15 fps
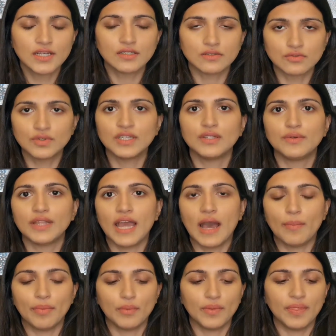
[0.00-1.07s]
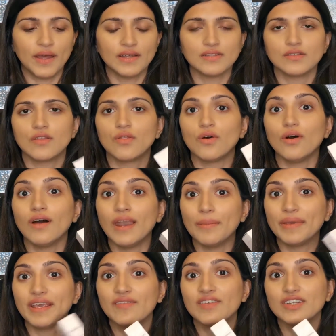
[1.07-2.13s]
So I was really, really happy with that. So I thought, oh, let
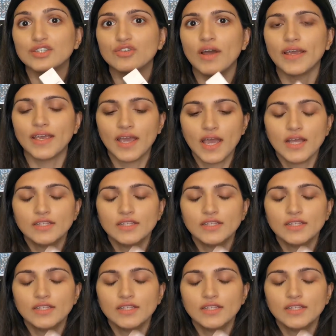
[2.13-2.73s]
me give it a try.